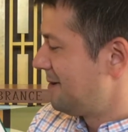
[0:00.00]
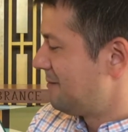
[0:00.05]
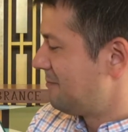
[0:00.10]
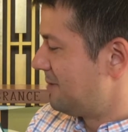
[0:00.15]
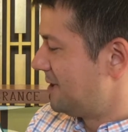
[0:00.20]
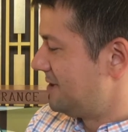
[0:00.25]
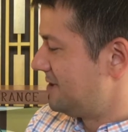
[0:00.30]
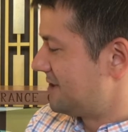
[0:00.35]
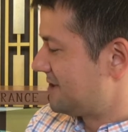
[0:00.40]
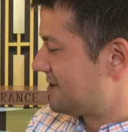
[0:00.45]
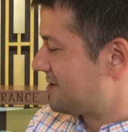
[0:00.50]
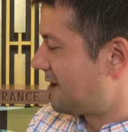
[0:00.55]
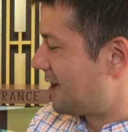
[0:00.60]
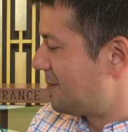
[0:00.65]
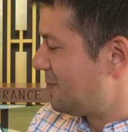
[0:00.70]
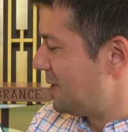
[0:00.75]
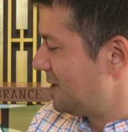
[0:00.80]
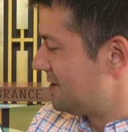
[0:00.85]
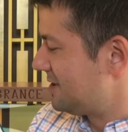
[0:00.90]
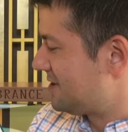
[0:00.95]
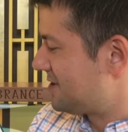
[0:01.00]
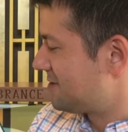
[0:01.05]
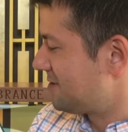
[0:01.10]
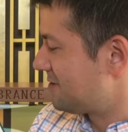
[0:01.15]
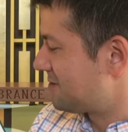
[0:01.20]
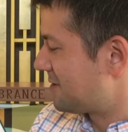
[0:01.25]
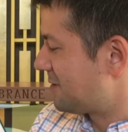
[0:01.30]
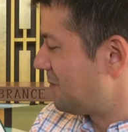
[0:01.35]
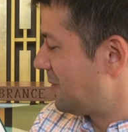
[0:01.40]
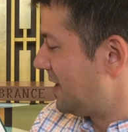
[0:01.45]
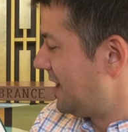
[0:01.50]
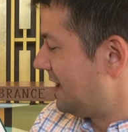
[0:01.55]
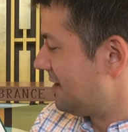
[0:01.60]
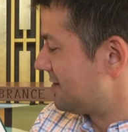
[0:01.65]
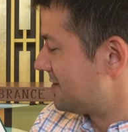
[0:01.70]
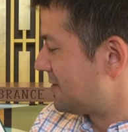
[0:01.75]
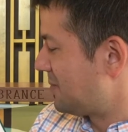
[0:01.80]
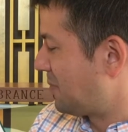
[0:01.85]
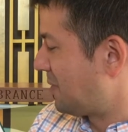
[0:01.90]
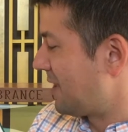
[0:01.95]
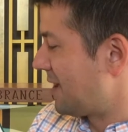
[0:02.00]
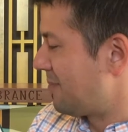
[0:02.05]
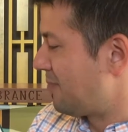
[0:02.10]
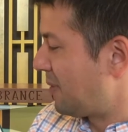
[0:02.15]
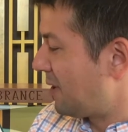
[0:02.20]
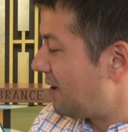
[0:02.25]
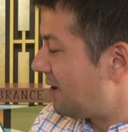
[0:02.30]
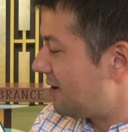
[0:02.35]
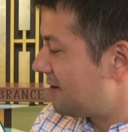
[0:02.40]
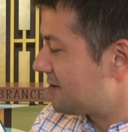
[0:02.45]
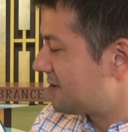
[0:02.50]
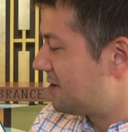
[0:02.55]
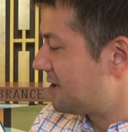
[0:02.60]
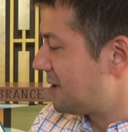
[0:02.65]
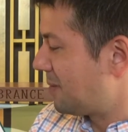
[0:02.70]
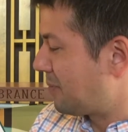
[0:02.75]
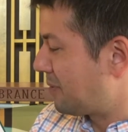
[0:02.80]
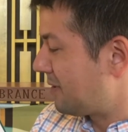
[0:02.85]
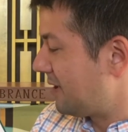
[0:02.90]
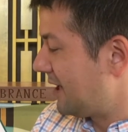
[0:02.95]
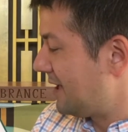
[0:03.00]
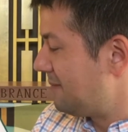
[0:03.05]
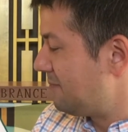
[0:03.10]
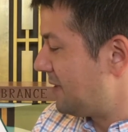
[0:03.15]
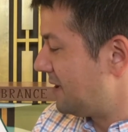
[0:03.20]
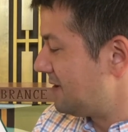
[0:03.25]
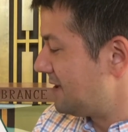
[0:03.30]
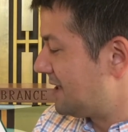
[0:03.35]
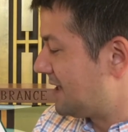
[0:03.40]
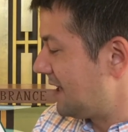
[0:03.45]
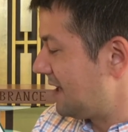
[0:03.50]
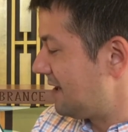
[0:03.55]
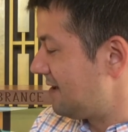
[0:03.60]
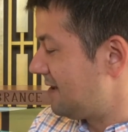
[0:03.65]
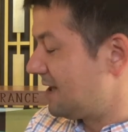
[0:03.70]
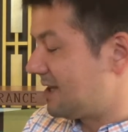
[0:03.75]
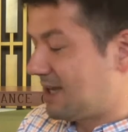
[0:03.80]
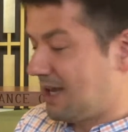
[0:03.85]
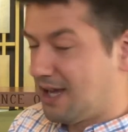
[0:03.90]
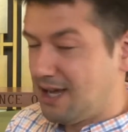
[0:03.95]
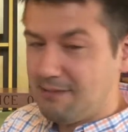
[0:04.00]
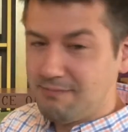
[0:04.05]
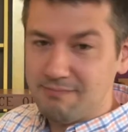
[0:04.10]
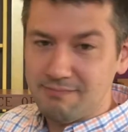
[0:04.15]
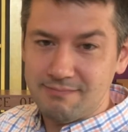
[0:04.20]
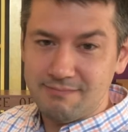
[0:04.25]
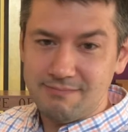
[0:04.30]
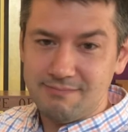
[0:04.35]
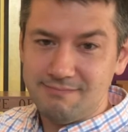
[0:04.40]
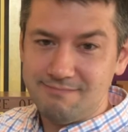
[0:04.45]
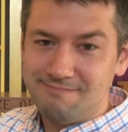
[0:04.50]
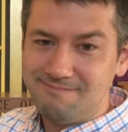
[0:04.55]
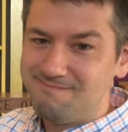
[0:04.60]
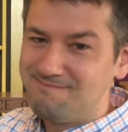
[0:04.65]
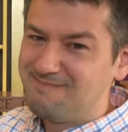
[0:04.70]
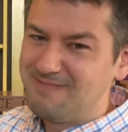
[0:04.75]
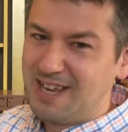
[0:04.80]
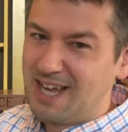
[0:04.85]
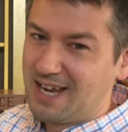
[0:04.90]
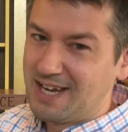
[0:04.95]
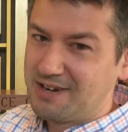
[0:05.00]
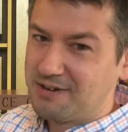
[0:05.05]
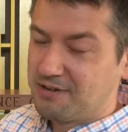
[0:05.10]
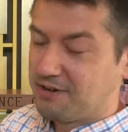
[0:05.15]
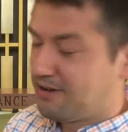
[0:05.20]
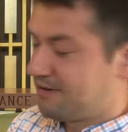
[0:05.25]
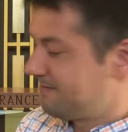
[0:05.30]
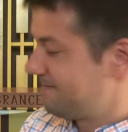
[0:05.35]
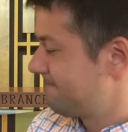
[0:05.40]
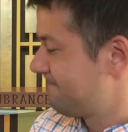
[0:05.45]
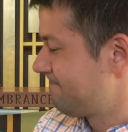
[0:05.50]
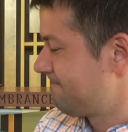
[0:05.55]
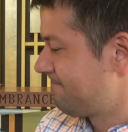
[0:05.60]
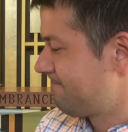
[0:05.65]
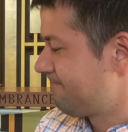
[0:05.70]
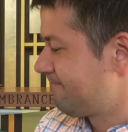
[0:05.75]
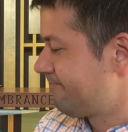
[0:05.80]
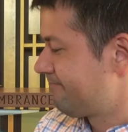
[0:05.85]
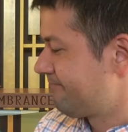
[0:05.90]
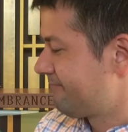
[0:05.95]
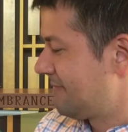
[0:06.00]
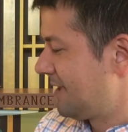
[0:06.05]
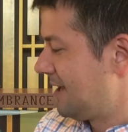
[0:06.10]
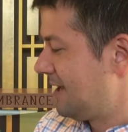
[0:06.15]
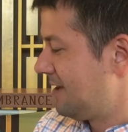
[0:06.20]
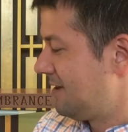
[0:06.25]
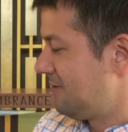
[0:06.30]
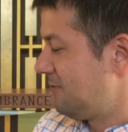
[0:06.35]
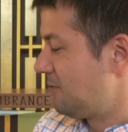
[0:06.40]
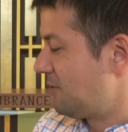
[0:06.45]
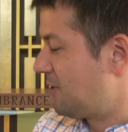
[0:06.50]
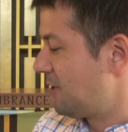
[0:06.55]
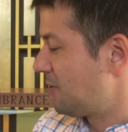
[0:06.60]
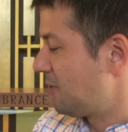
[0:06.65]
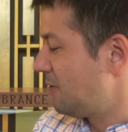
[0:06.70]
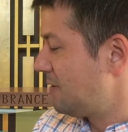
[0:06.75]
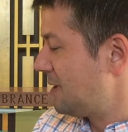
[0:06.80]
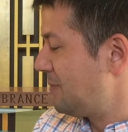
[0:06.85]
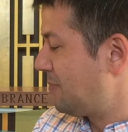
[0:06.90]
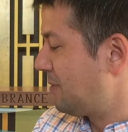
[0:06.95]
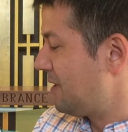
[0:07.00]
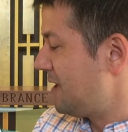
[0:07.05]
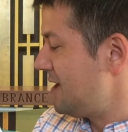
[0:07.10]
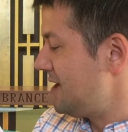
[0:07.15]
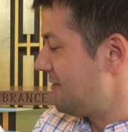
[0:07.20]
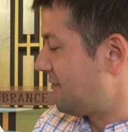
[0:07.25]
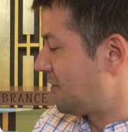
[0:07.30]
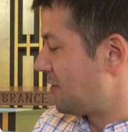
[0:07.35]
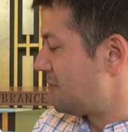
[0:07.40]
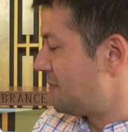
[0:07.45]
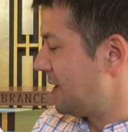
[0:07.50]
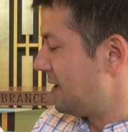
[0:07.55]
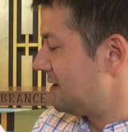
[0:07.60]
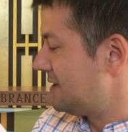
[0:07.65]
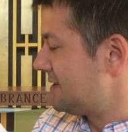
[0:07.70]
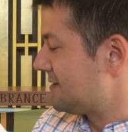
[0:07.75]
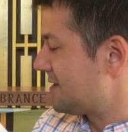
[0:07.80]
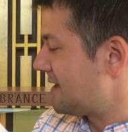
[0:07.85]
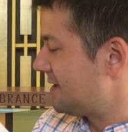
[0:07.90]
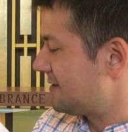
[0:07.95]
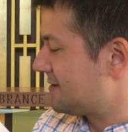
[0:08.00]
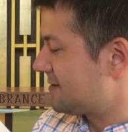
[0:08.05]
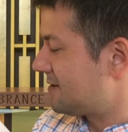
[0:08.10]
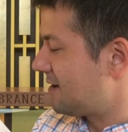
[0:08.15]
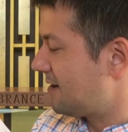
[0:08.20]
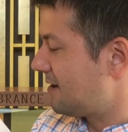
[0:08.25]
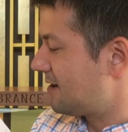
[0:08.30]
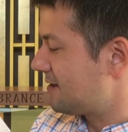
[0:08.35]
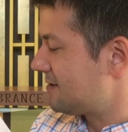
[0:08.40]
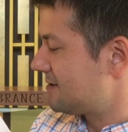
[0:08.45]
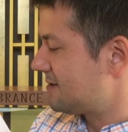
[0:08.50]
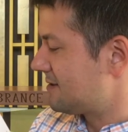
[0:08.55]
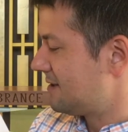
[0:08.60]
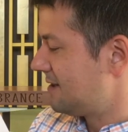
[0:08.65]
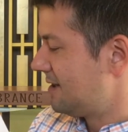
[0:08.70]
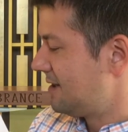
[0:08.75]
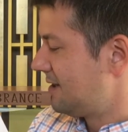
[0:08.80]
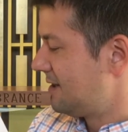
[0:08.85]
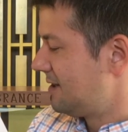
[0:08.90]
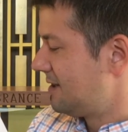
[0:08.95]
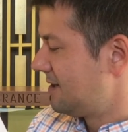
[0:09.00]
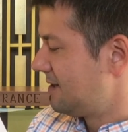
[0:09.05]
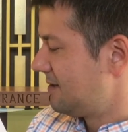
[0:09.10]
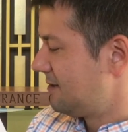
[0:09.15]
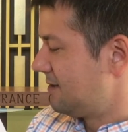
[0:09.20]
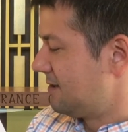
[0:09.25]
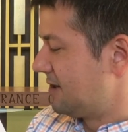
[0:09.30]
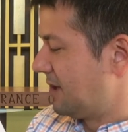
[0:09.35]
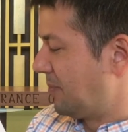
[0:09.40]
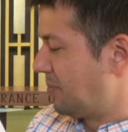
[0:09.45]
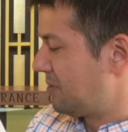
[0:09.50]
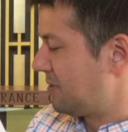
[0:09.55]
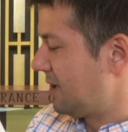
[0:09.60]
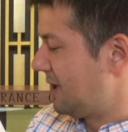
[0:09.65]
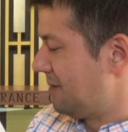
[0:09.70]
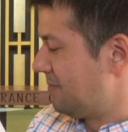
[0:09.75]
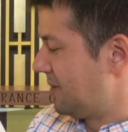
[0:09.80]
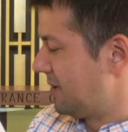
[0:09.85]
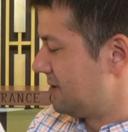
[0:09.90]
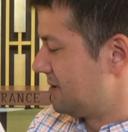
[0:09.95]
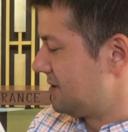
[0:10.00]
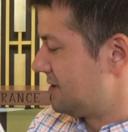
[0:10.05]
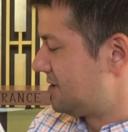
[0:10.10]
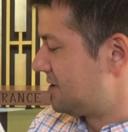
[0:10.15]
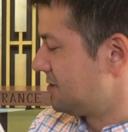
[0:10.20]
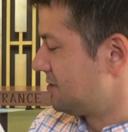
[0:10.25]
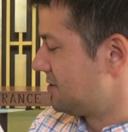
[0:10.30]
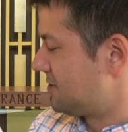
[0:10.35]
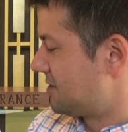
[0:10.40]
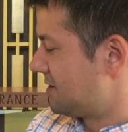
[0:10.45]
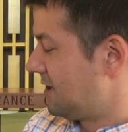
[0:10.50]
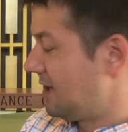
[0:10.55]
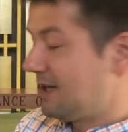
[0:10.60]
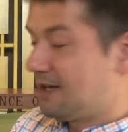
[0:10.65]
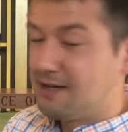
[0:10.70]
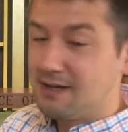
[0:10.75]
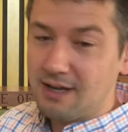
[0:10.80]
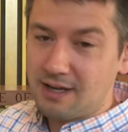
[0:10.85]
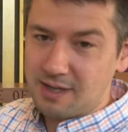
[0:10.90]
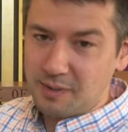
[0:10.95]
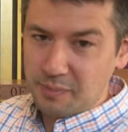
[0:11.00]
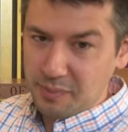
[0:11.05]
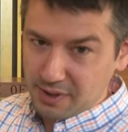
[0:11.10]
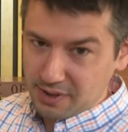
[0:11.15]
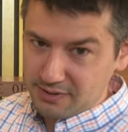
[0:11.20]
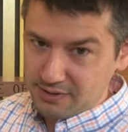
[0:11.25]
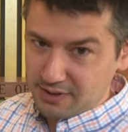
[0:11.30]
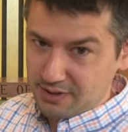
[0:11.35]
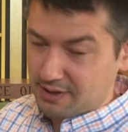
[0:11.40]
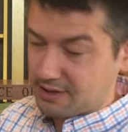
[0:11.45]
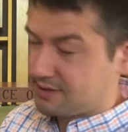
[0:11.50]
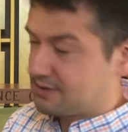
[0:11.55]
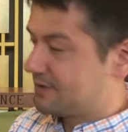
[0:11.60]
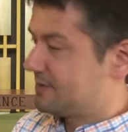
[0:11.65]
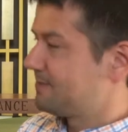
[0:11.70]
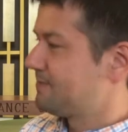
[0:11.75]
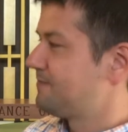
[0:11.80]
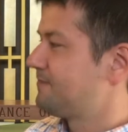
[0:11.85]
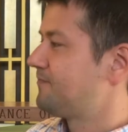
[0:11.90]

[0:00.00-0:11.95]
When the star-belly children went out to play ball, could a plain-belly get in the game? Not at all. You could only play if your bellies had stars, and the plain-belly children had none upon theirs.